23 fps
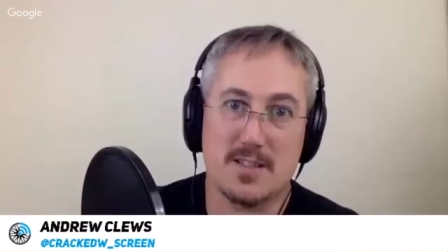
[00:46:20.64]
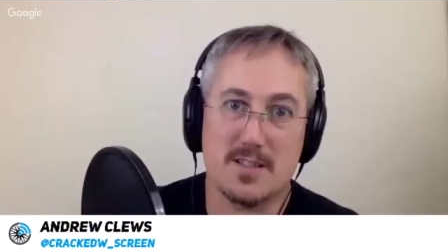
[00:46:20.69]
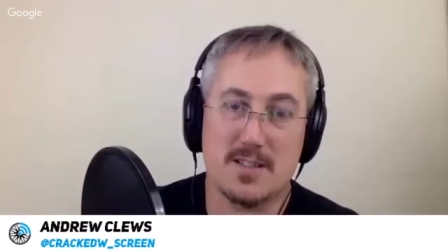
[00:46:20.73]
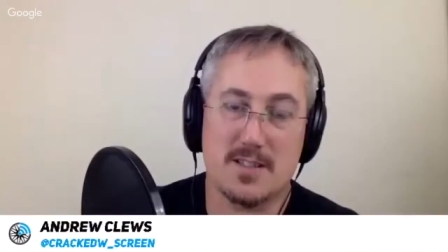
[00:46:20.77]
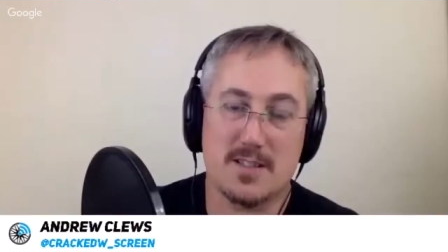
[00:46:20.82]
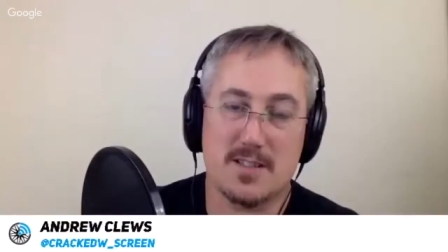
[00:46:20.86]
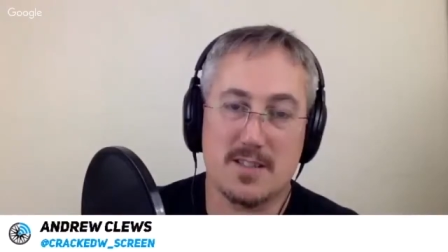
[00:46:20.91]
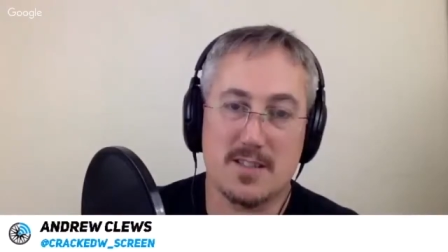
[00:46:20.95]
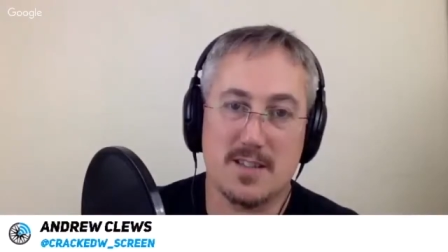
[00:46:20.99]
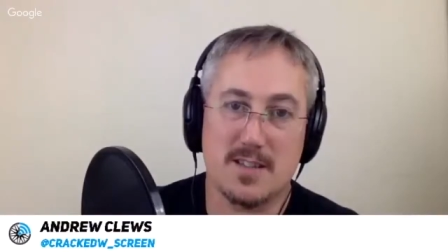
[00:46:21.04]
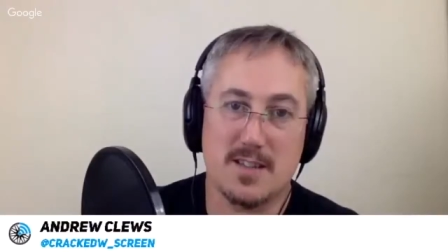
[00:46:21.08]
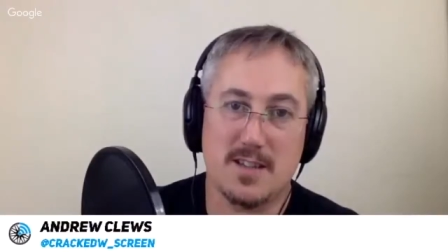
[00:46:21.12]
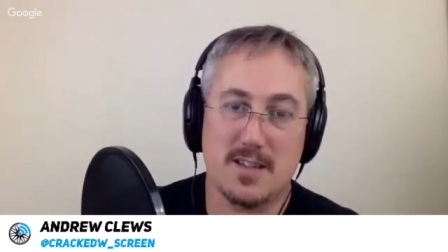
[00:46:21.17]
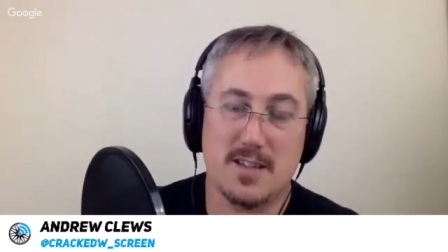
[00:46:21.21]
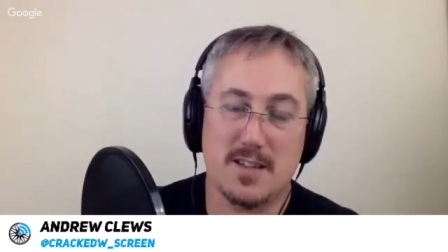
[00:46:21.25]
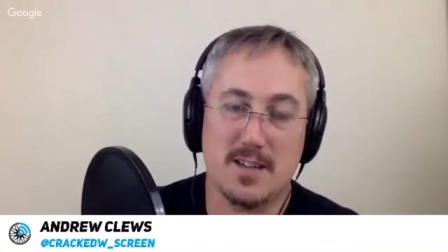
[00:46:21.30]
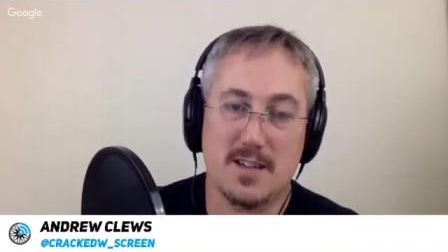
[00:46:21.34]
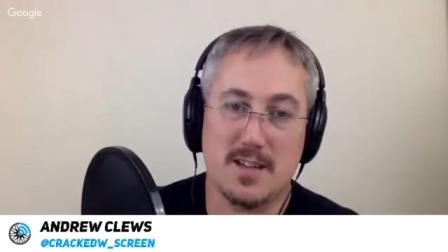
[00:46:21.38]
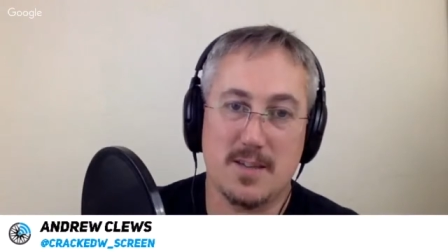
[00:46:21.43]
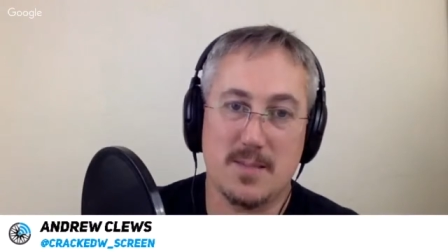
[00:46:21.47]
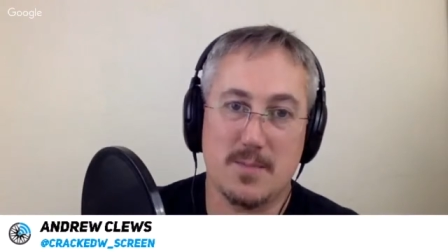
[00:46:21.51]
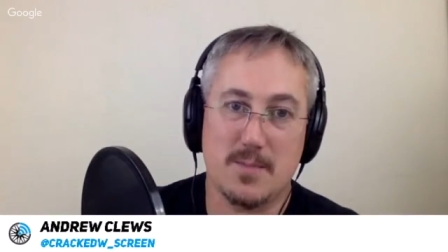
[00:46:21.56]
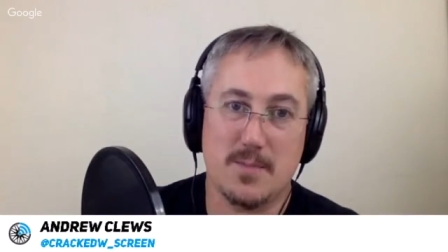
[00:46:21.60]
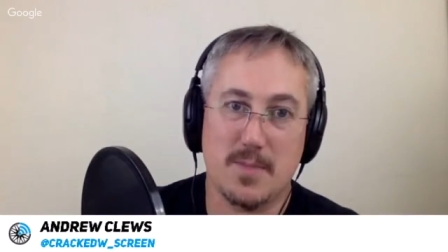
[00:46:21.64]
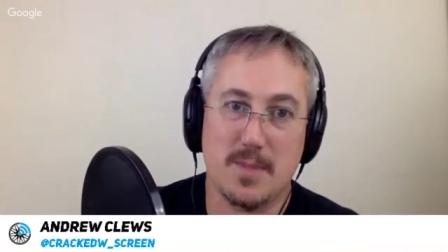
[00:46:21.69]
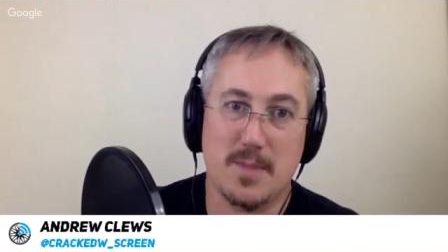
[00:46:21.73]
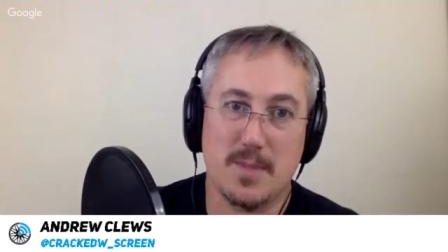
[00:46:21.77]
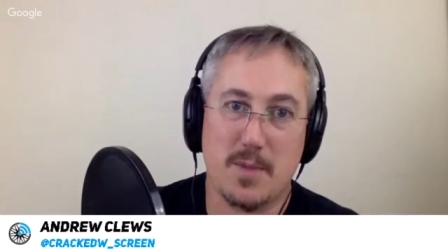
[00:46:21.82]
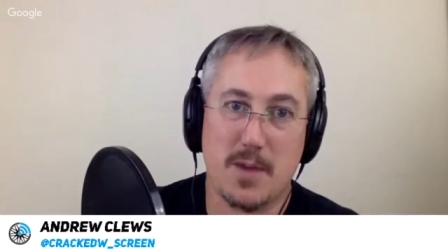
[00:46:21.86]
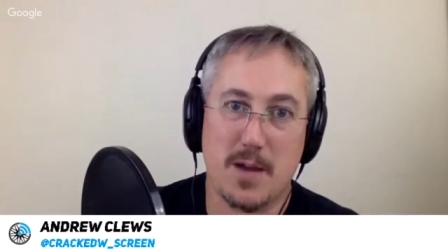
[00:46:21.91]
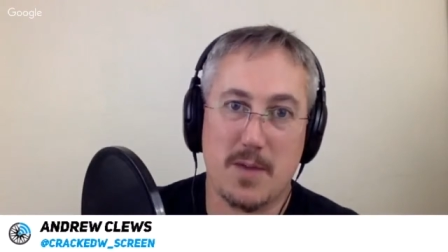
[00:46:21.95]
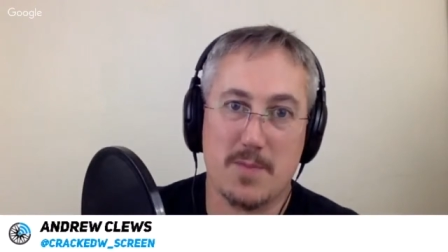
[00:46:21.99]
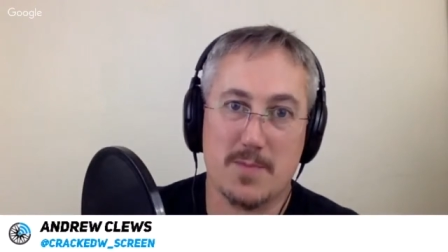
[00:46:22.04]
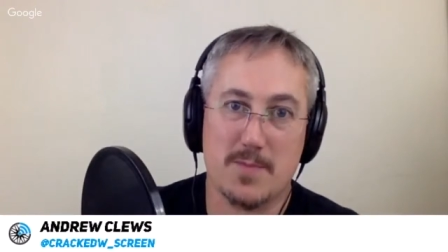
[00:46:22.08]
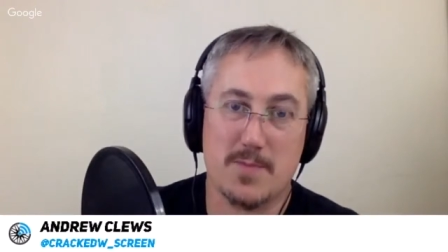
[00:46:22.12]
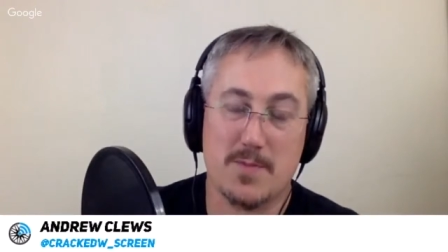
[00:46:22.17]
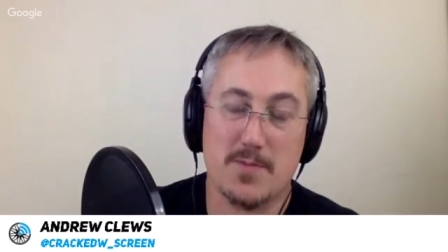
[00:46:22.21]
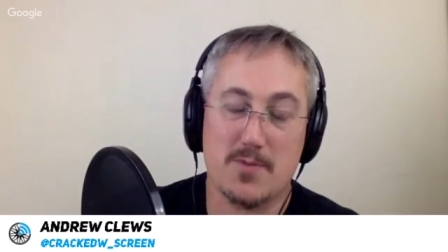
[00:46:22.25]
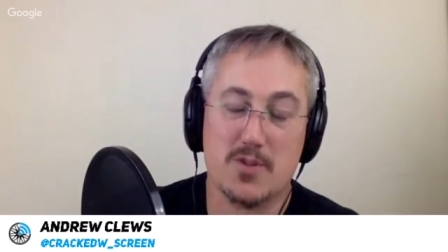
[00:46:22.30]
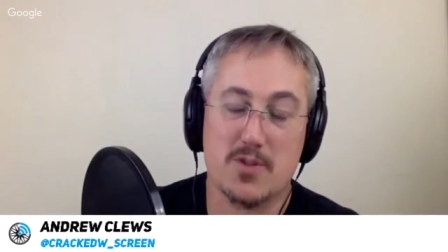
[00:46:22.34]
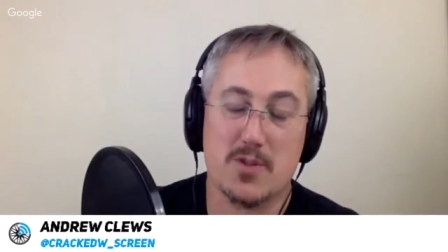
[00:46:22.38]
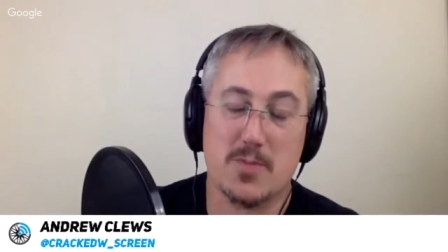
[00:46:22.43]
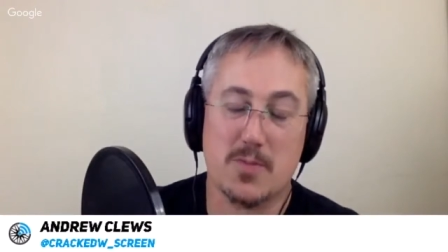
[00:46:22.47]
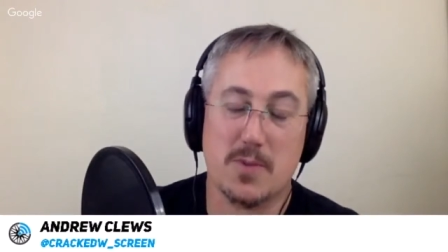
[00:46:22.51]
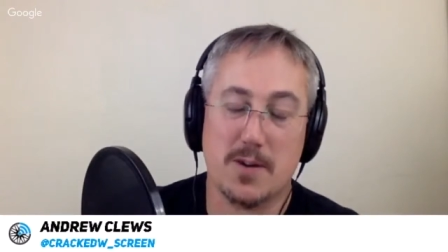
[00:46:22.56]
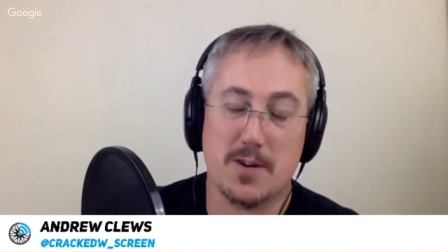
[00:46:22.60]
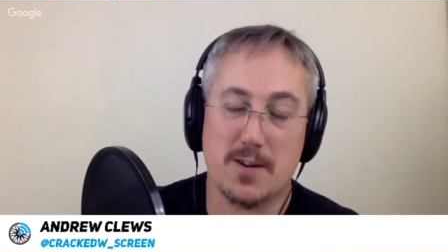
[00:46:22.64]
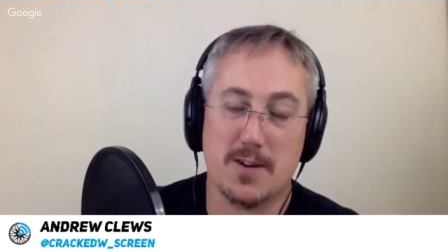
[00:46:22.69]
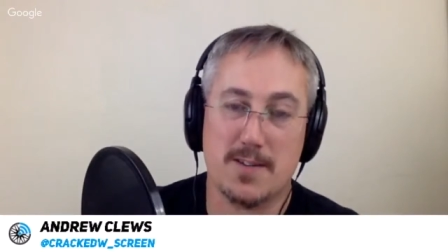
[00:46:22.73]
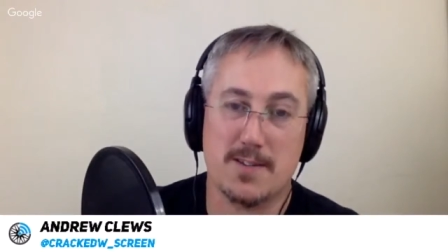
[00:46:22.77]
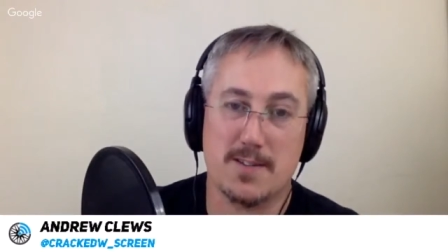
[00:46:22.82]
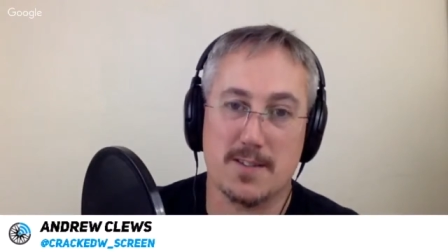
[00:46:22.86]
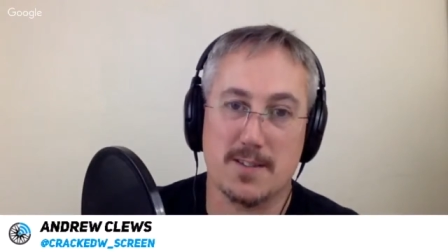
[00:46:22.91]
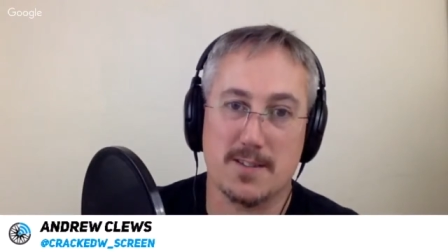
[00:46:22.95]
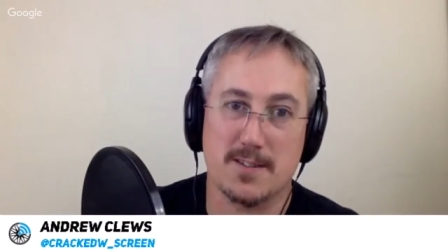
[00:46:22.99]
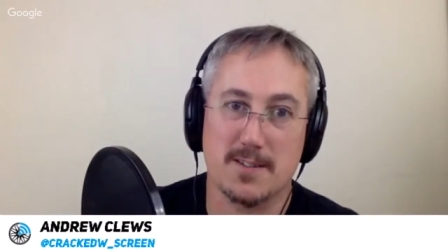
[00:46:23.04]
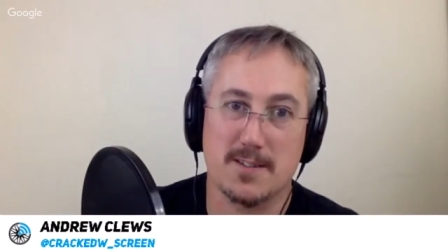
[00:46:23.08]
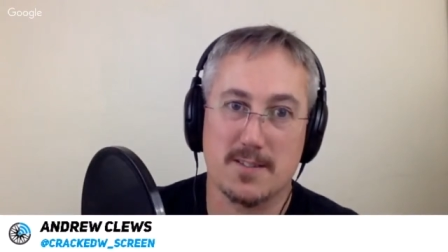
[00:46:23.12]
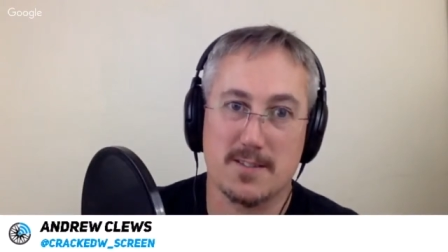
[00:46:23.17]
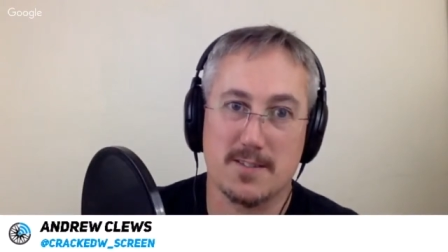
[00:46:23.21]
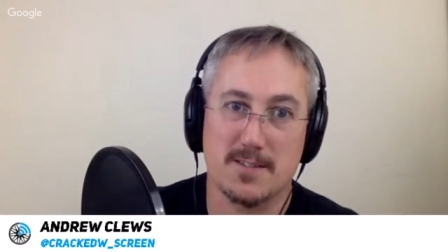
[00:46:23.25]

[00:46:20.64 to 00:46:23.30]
is the perhaps most surprising.